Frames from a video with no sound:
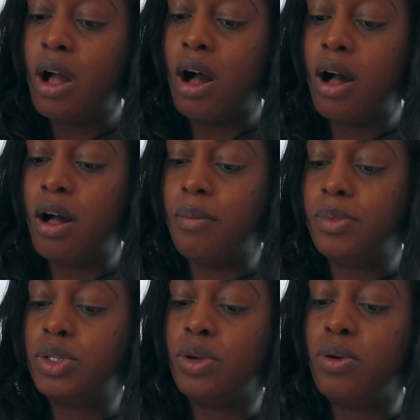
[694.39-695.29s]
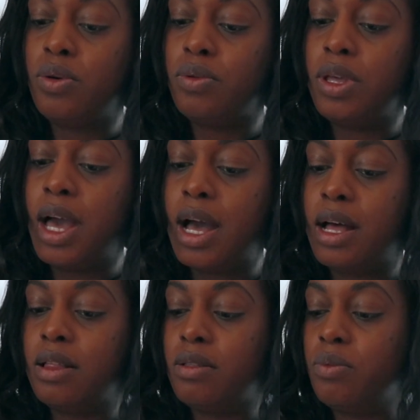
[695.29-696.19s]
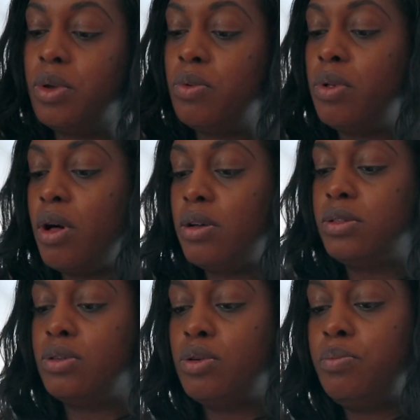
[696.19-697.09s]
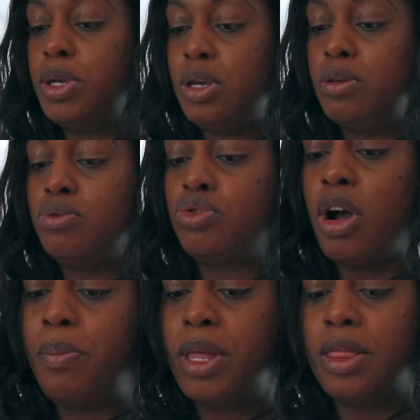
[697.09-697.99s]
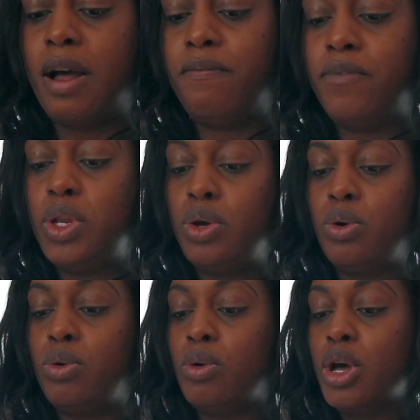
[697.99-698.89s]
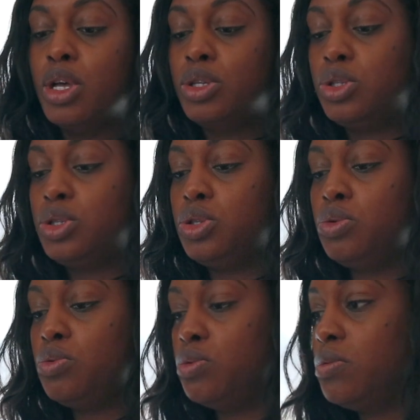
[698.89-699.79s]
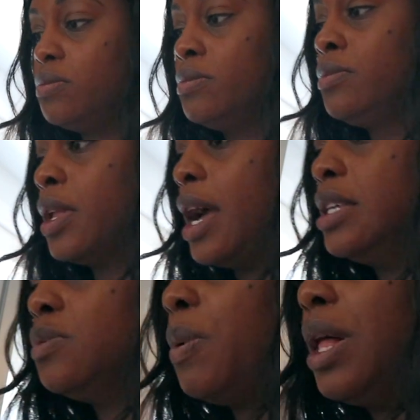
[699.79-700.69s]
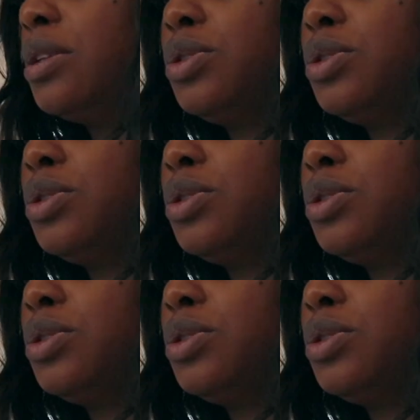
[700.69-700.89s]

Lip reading: So yeah, we will also be dropping that video soon as well,